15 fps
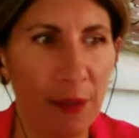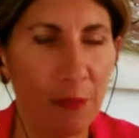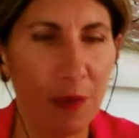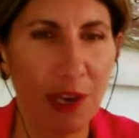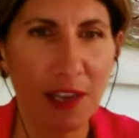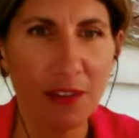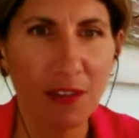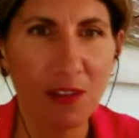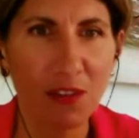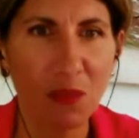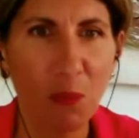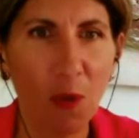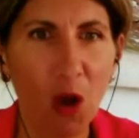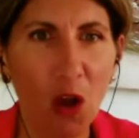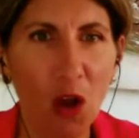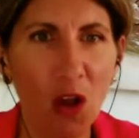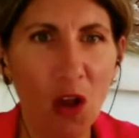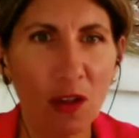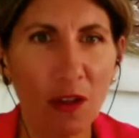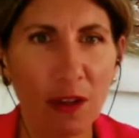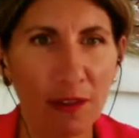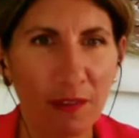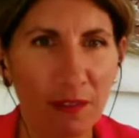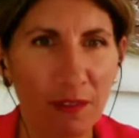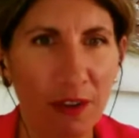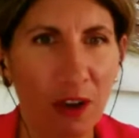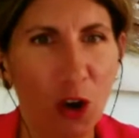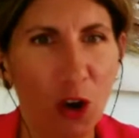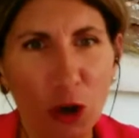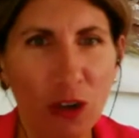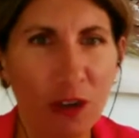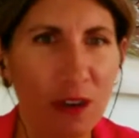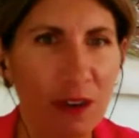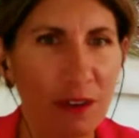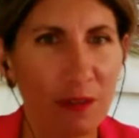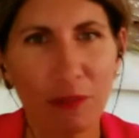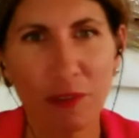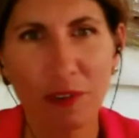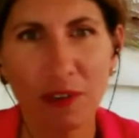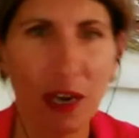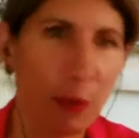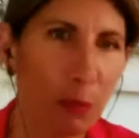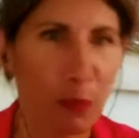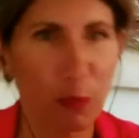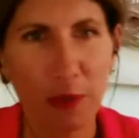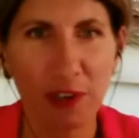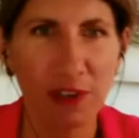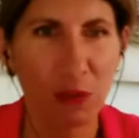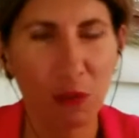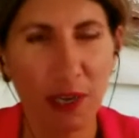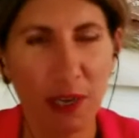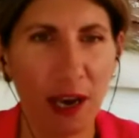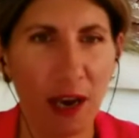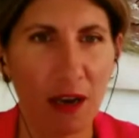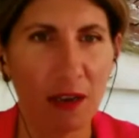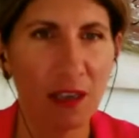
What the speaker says: It's a small hood type of pizzeria,